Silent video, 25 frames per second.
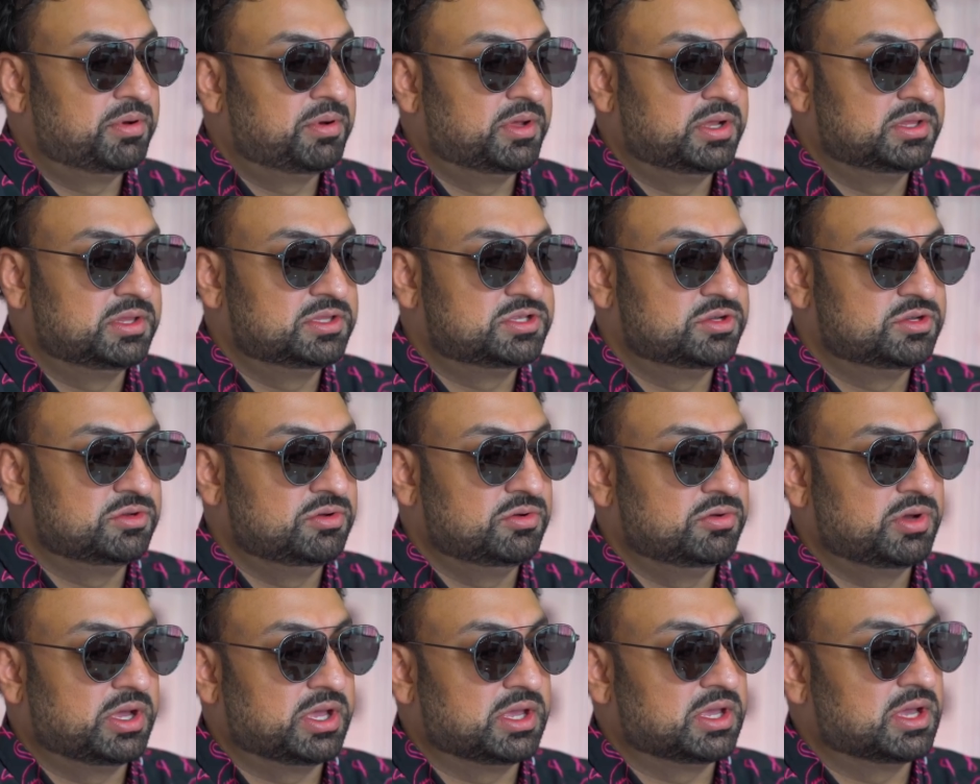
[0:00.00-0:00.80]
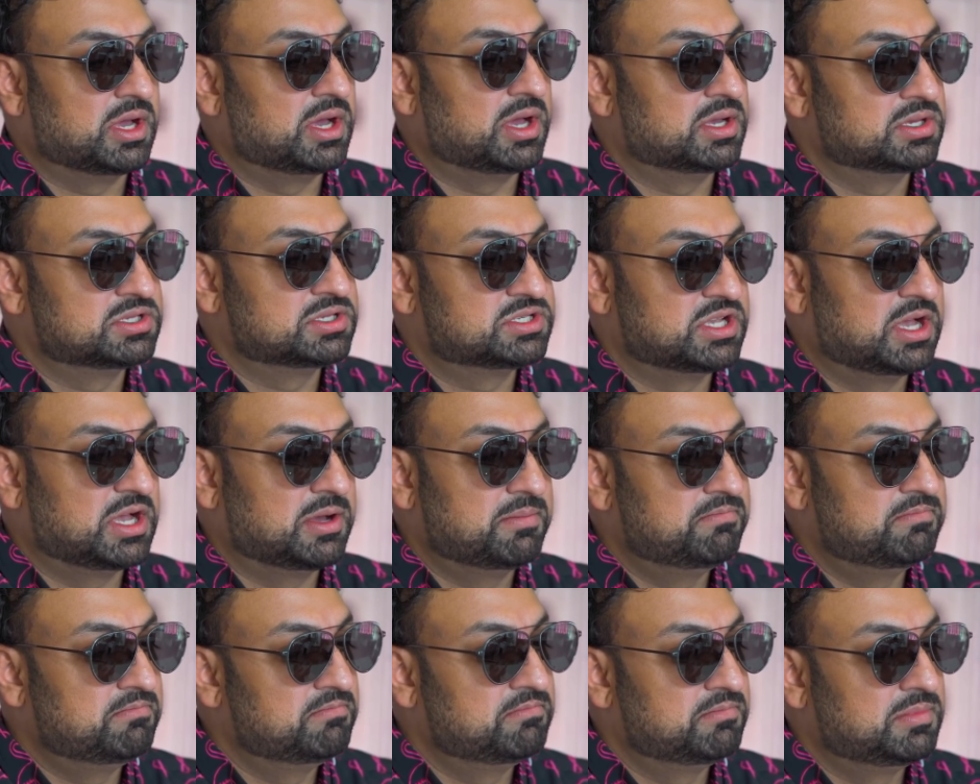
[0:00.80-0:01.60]
put into a
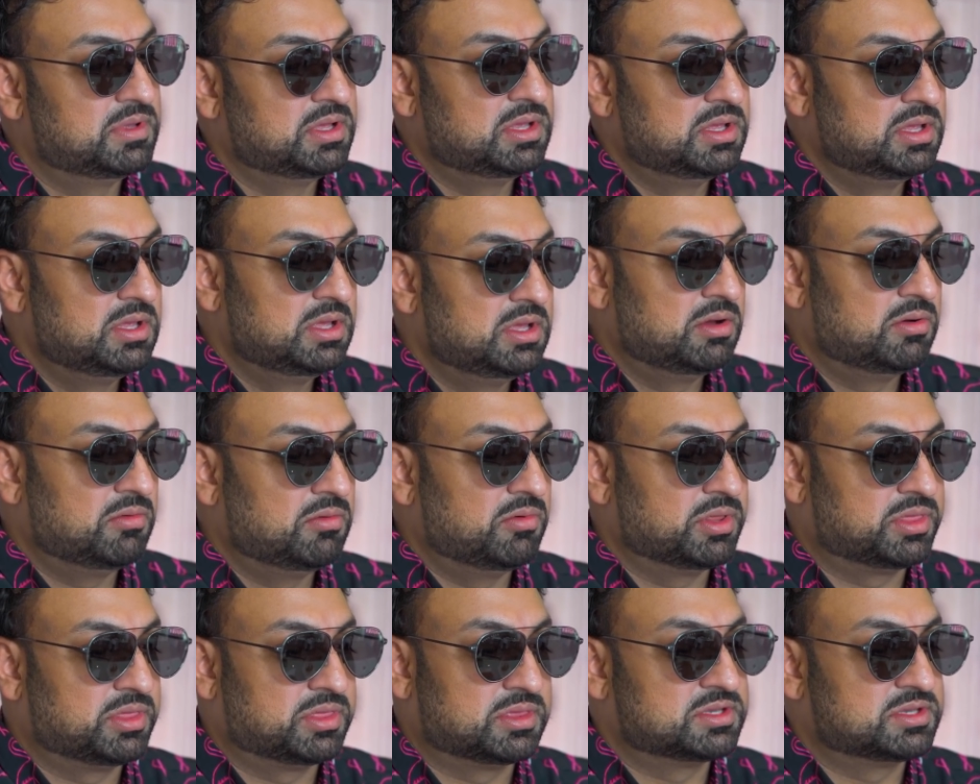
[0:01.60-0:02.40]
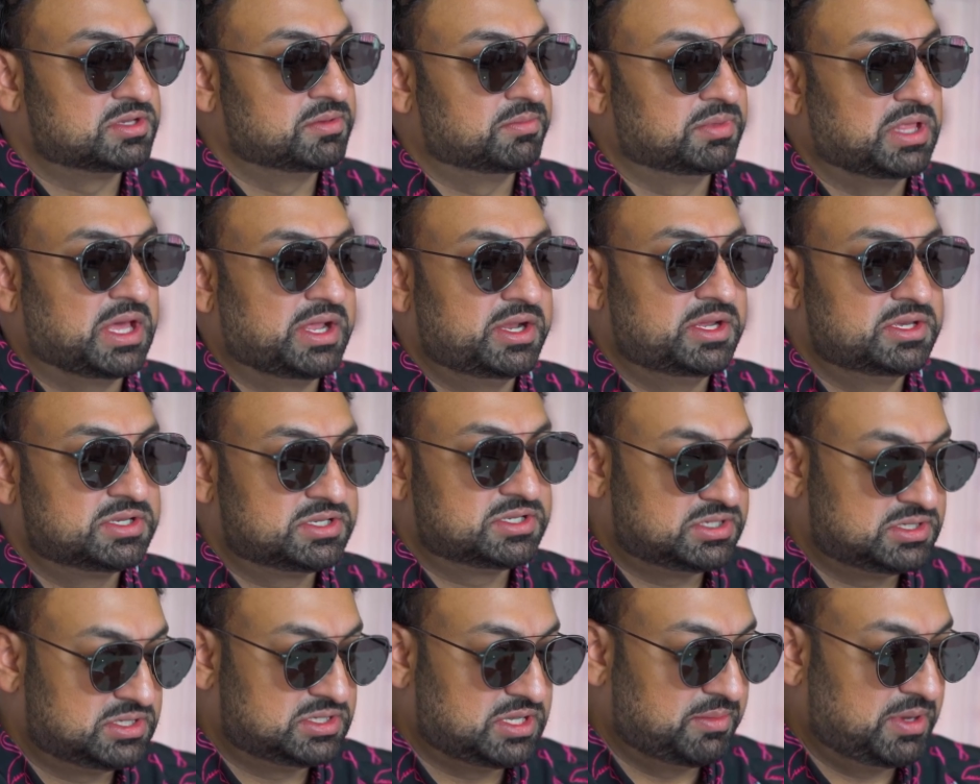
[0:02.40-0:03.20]
sub with some
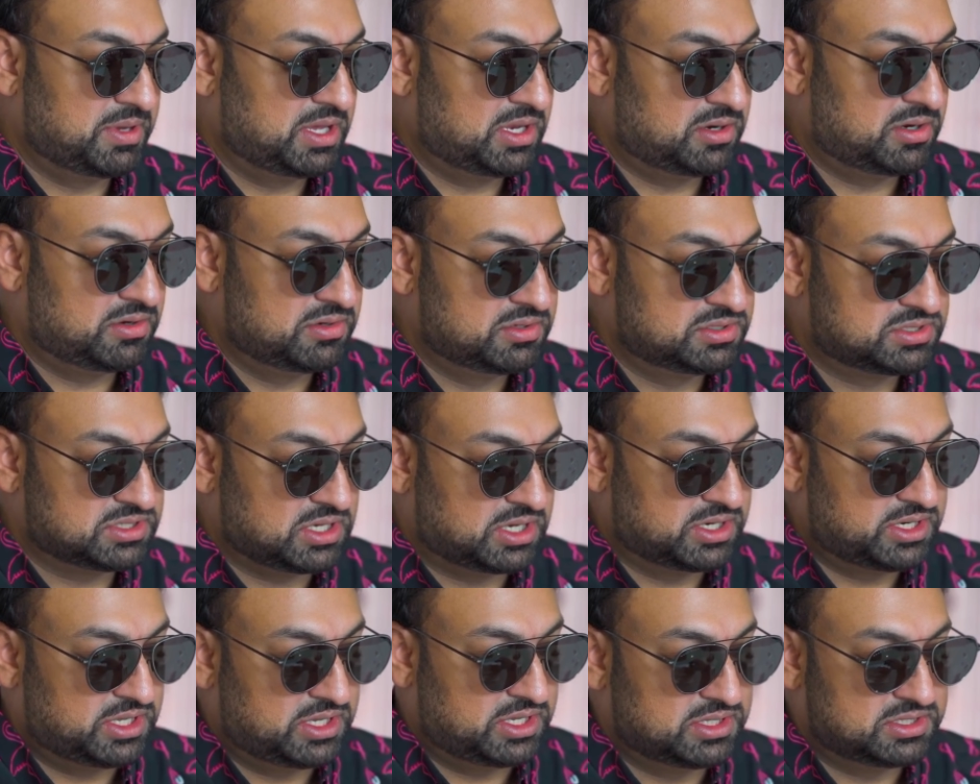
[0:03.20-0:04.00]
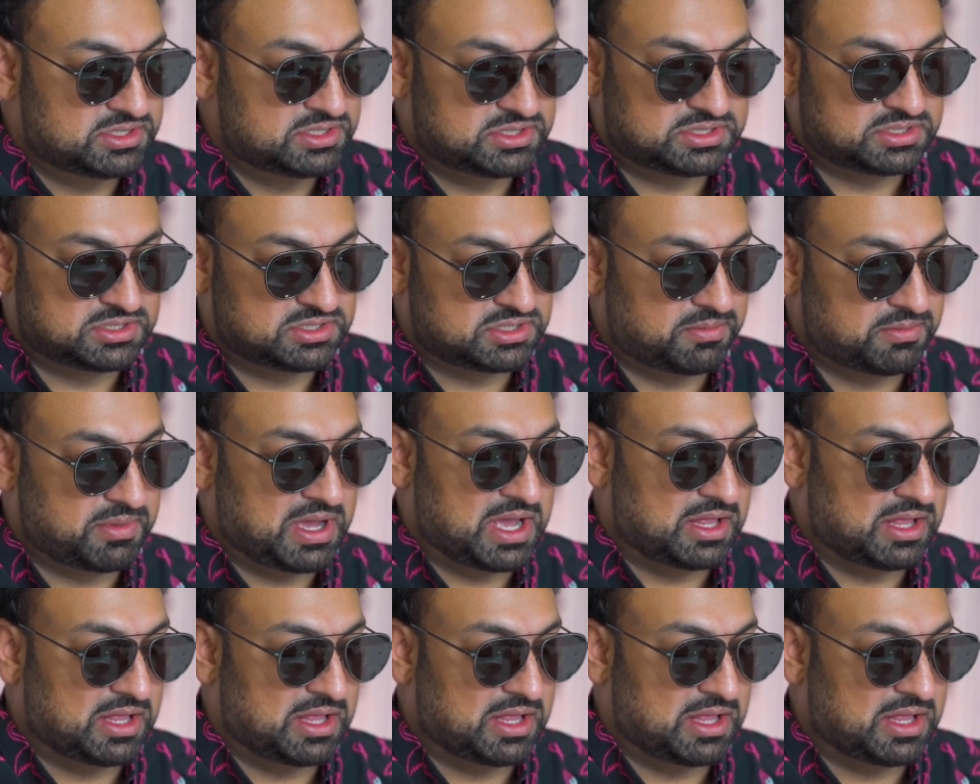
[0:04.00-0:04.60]
lettuce, tomatoes, onions, some